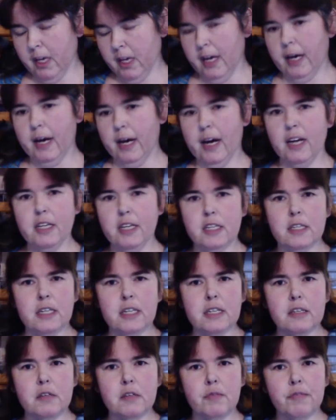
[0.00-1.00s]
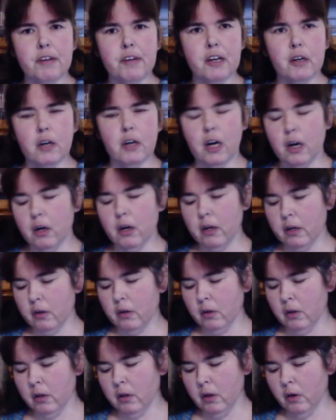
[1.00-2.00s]
Yeah, I knitted Fair
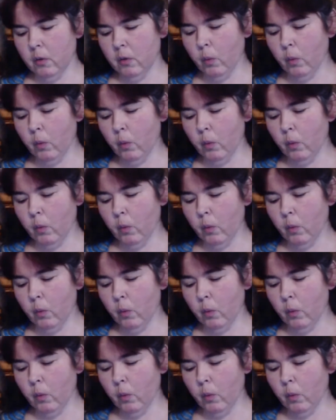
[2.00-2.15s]
Isle